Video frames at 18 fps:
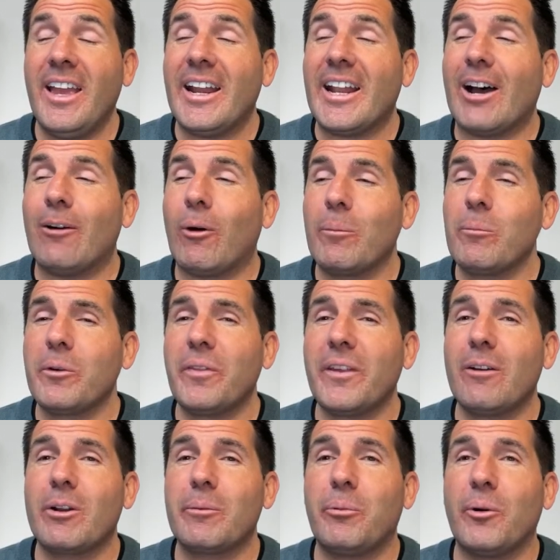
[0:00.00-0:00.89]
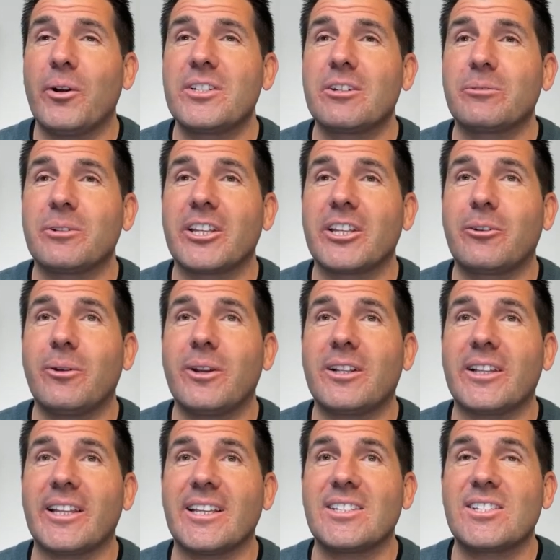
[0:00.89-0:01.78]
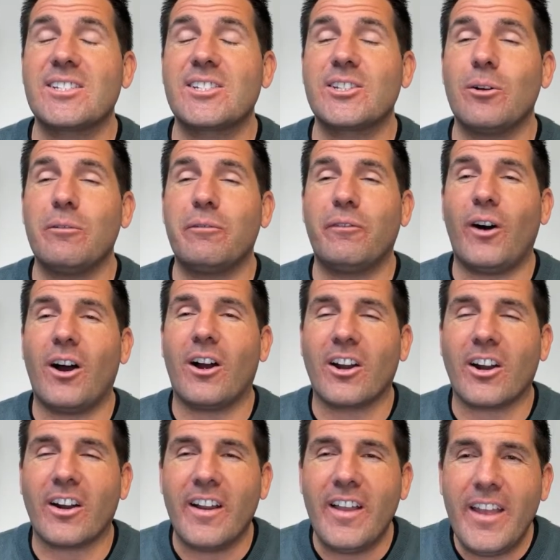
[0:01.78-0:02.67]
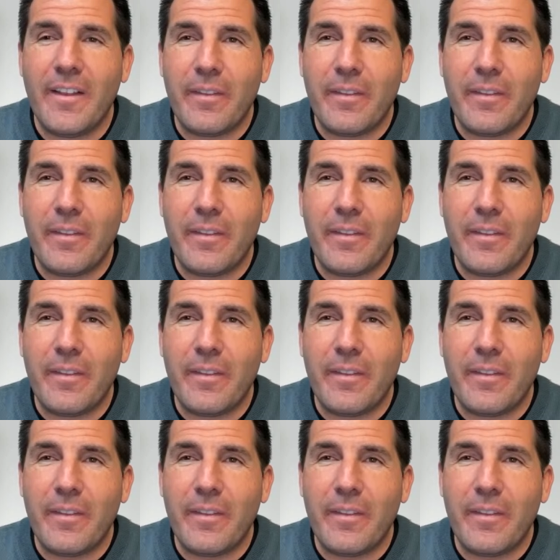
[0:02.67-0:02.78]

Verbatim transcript: Now, one more thing I want to point out really quickly. So far,